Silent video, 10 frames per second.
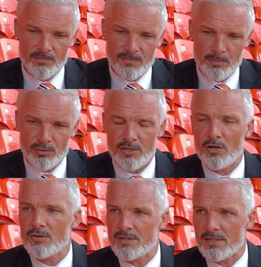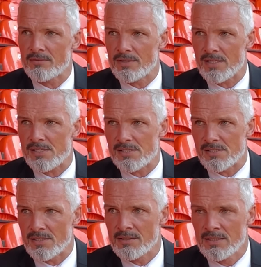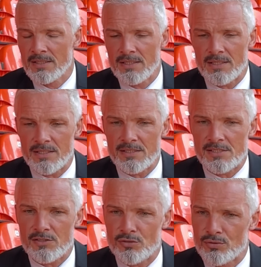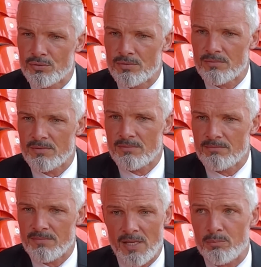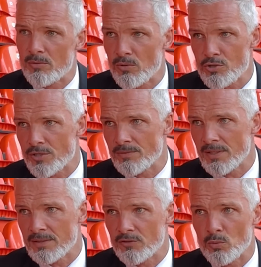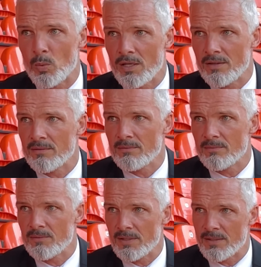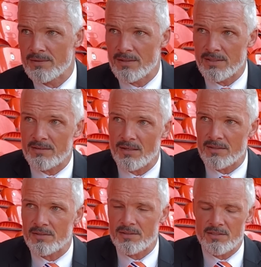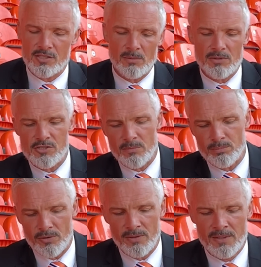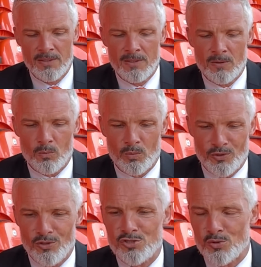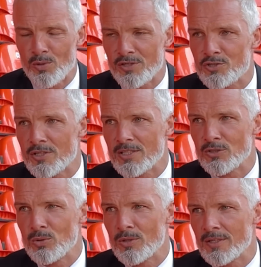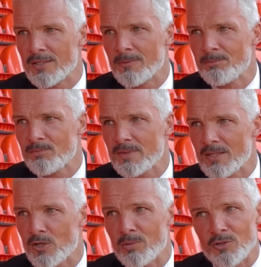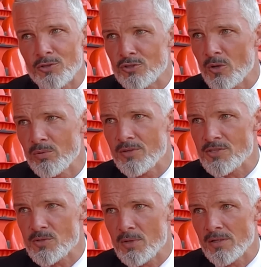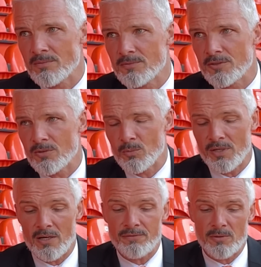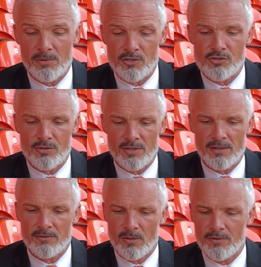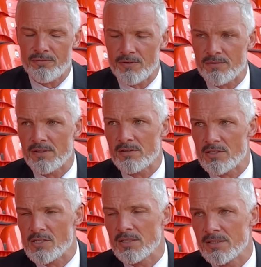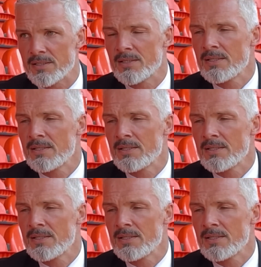the priority next season is to get promotion and to win the league title in the championship. But we also want to try and go on a couple of good cup runs as well. You know, and we have to make sure that come the 15th of July,